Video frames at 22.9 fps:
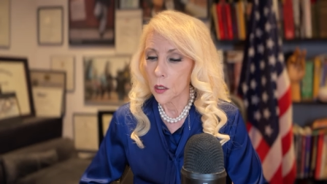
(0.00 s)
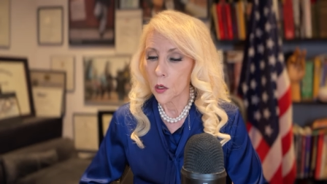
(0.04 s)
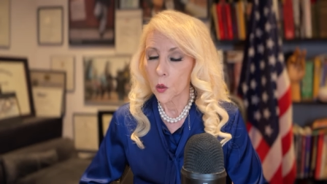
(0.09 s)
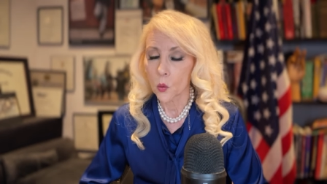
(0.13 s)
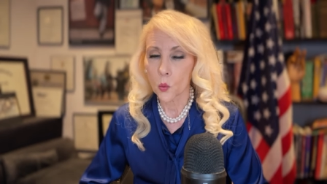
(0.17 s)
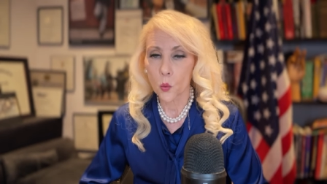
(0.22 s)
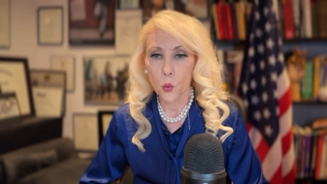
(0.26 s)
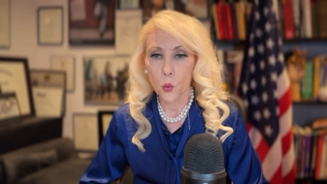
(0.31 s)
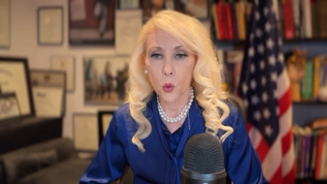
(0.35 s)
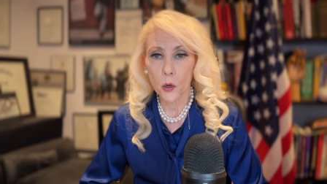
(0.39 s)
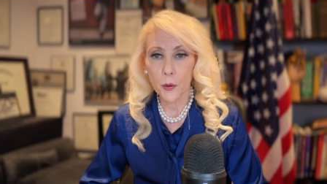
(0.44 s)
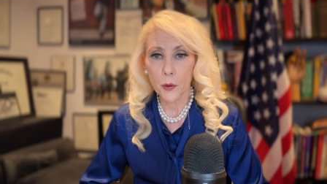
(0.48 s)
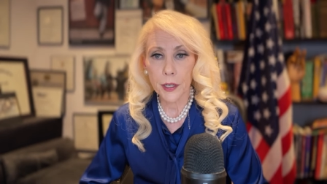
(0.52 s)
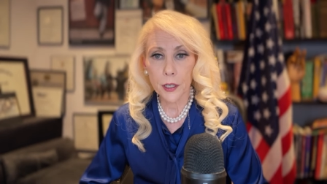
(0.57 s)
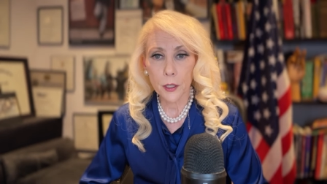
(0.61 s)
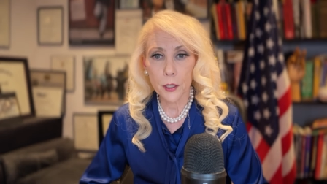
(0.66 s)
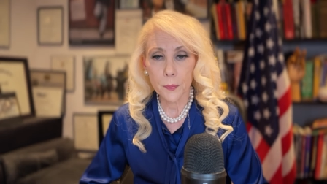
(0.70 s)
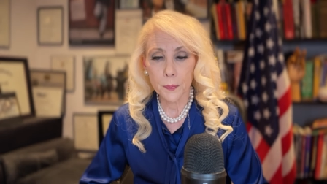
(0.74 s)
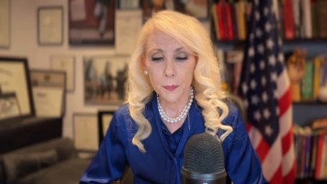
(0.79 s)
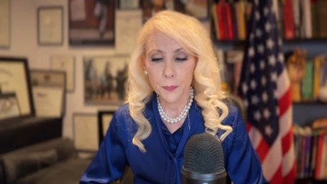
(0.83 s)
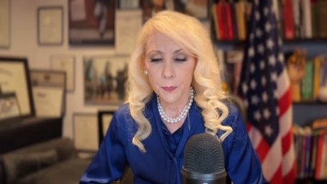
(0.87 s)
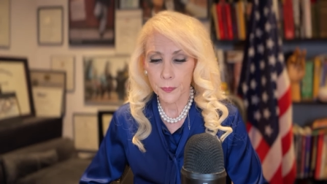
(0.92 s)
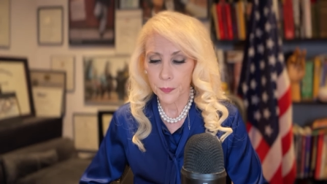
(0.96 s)
Warrior,
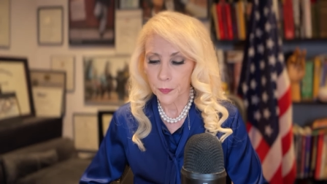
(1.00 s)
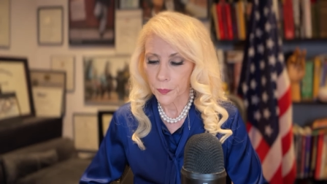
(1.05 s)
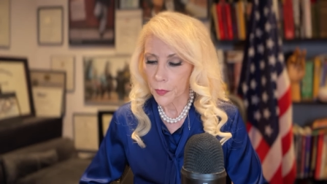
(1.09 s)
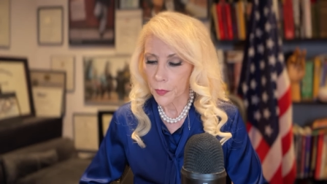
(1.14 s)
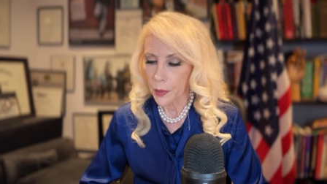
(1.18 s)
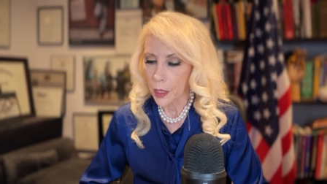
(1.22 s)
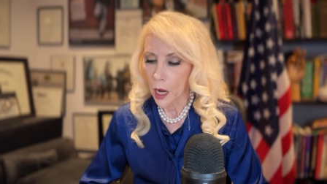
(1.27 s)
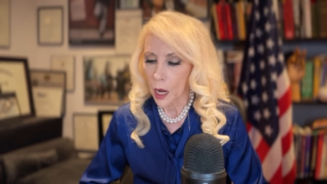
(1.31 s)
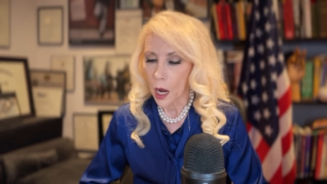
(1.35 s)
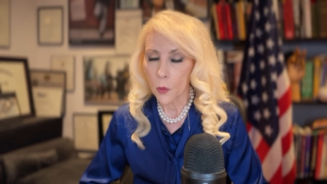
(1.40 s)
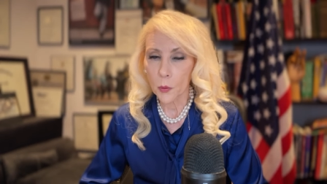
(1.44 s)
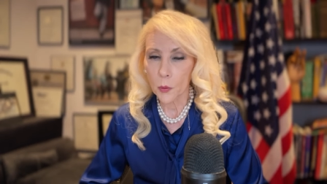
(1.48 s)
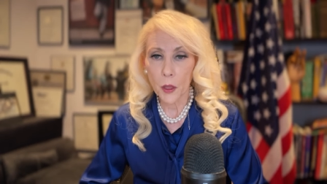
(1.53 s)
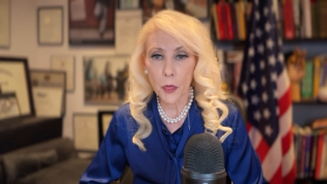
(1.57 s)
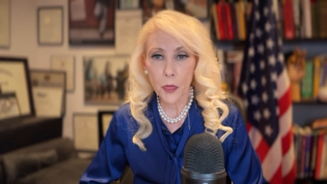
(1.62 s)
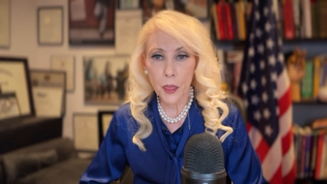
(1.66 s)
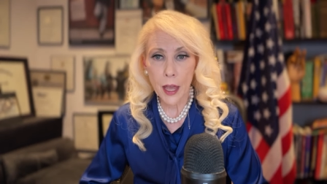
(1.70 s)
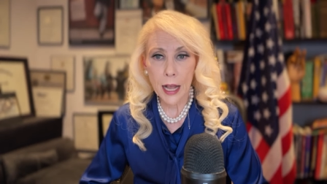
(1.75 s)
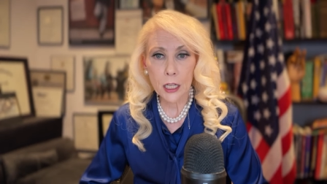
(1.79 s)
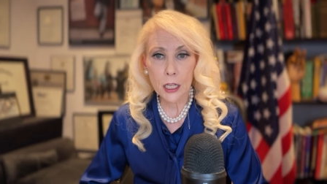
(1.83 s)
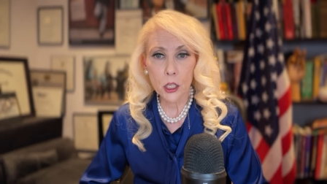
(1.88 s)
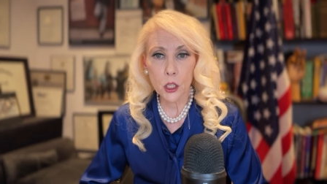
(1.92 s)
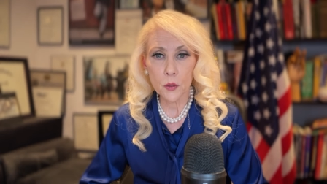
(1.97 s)
I want to
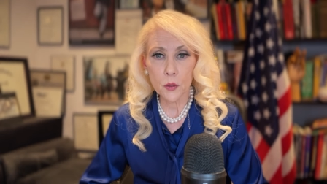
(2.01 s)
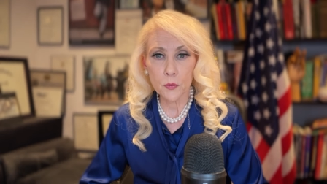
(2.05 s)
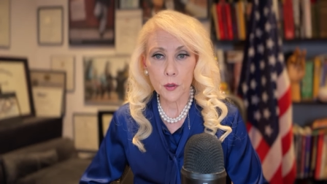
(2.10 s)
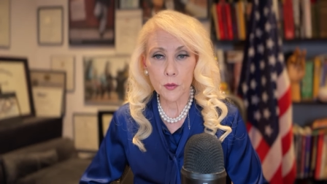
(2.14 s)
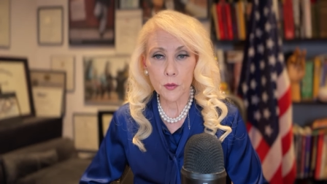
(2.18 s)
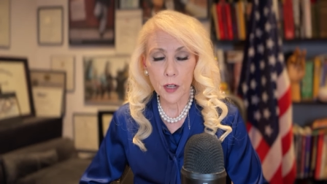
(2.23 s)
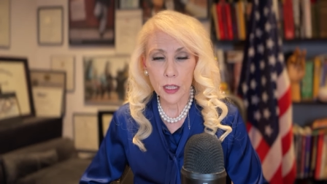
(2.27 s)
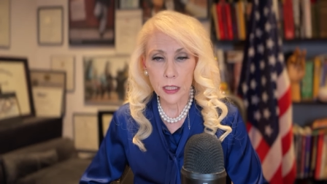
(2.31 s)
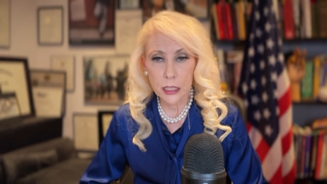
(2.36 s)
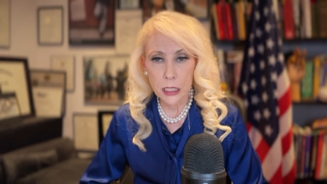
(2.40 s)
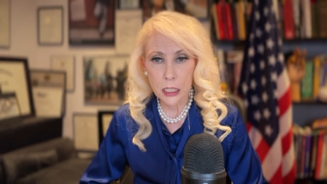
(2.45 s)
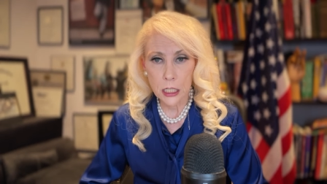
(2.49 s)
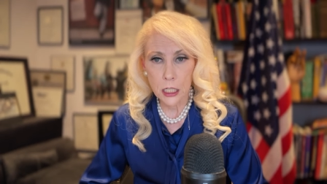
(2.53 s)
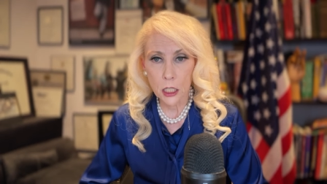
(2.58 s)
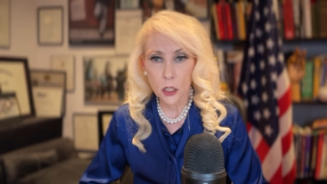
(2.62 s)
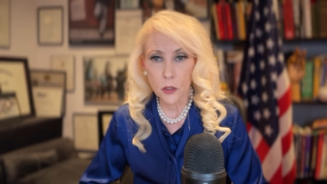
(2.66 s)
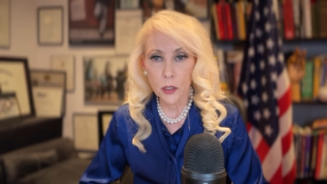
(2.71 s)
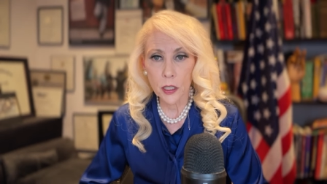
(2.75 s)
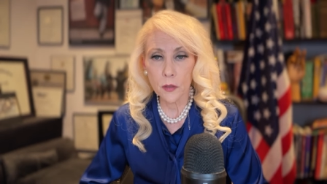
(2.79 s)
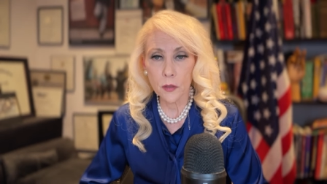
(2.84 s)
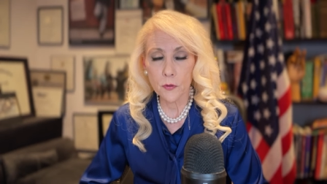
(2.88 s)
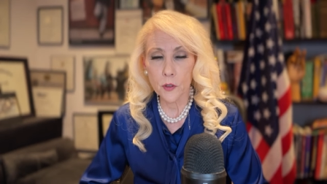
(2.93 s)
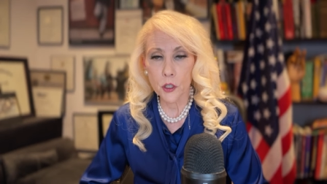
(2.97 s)
thank you for
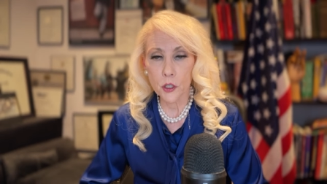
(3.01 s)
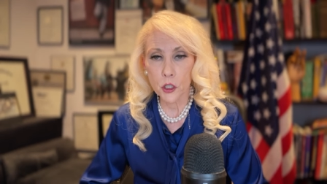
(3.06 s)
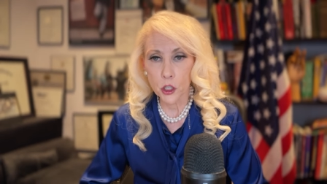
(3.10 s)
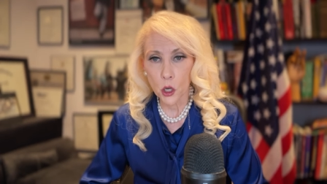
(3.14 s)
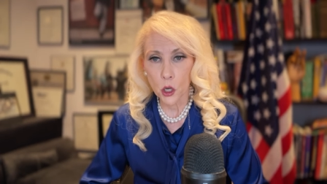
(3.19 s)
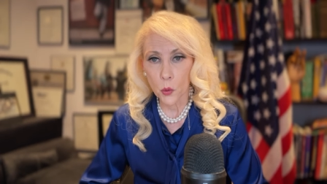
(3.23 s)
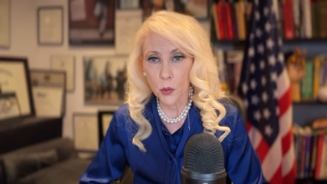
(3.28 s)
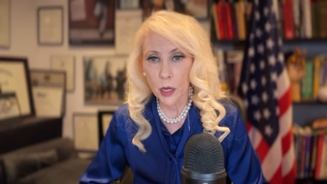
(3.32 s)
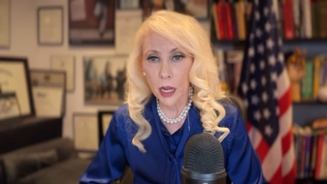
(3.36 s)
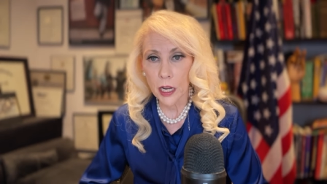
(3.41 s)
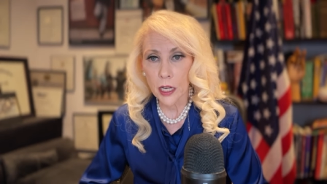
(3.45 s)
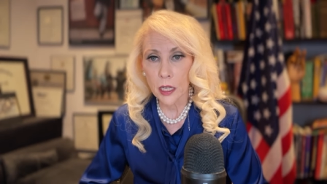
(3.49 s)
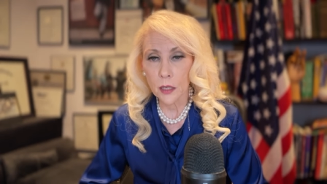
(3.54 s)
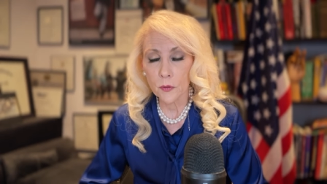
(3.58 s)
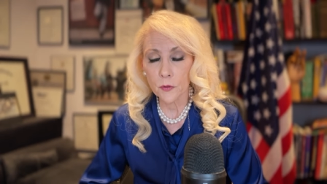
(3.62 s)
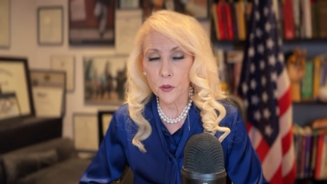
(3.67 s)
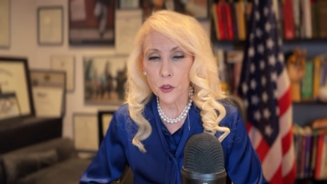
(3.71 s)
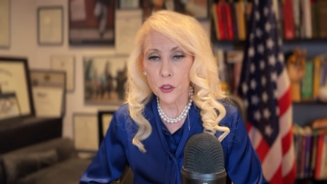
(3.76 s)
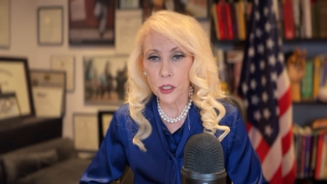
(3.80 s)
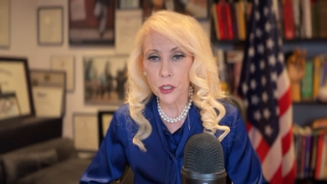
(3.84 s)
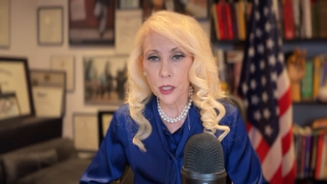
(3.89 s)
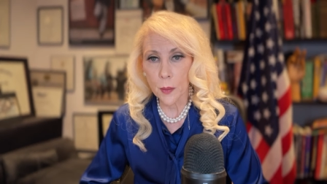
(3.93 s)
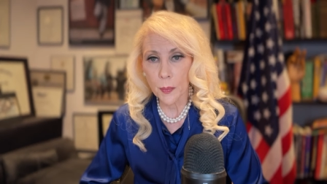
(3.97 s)
volunteering, for donating, for
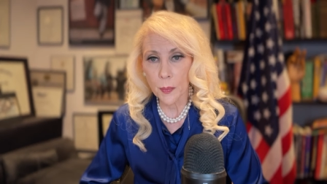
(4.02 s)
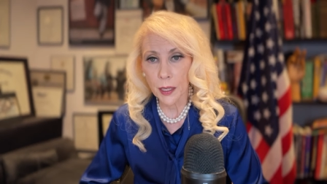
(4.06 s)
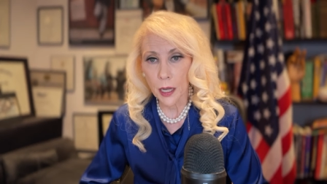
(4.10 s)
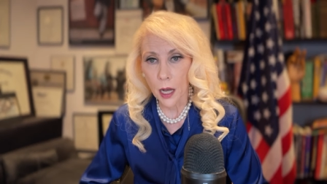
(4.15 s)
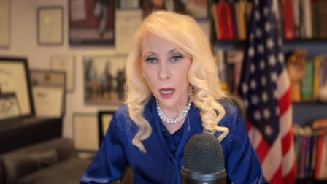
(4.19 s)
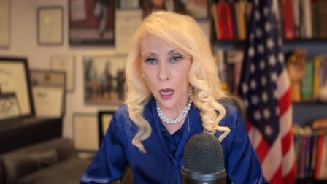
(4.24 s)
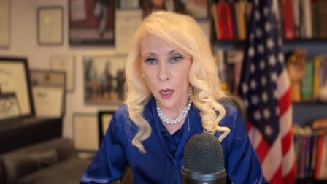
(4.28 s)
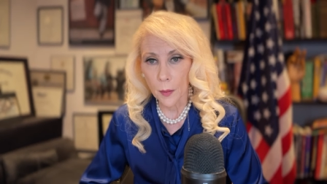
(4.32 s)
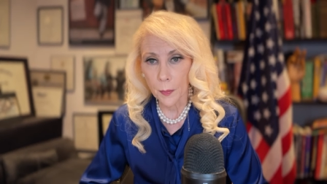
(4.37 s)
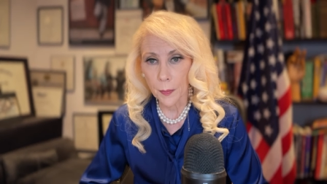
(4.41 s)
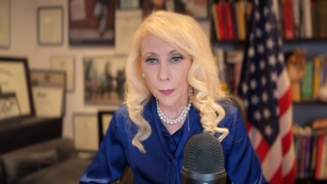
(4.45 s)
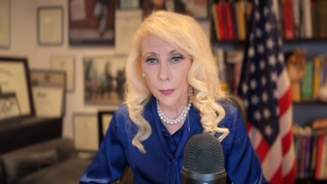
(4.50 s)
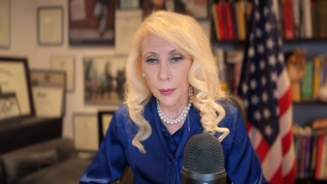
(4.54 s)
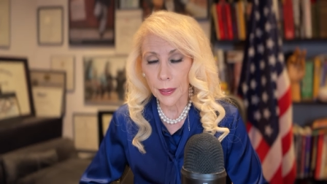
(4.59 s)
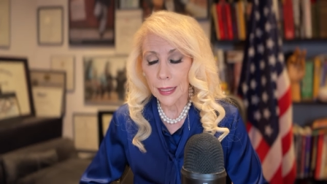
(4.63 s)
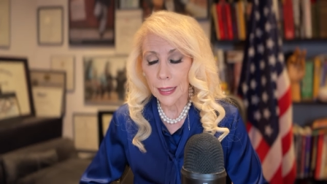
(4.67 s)
stepping up.